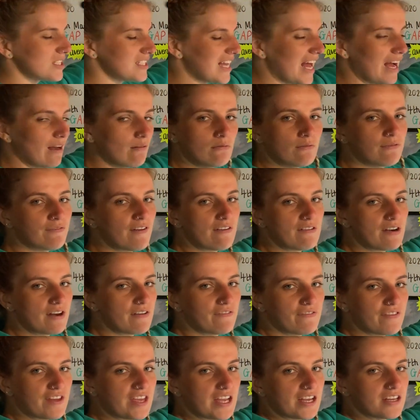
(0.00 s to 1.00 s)
sound very
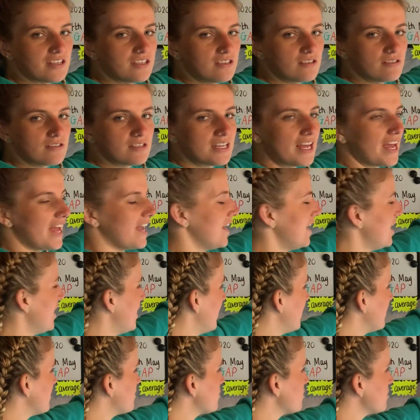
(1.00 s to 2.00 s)
fierce, does it?
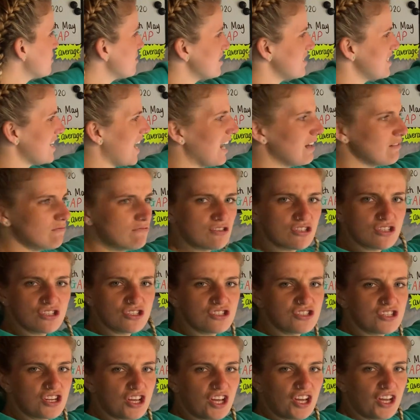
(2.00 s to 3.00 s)
It doesn't sound
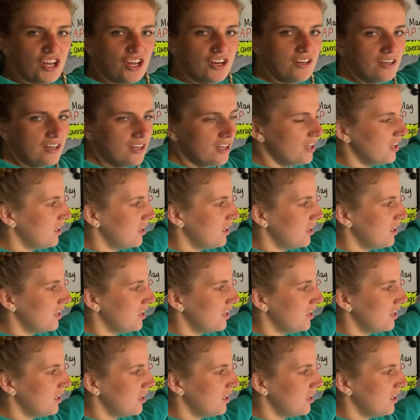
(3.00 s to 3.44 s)
stern.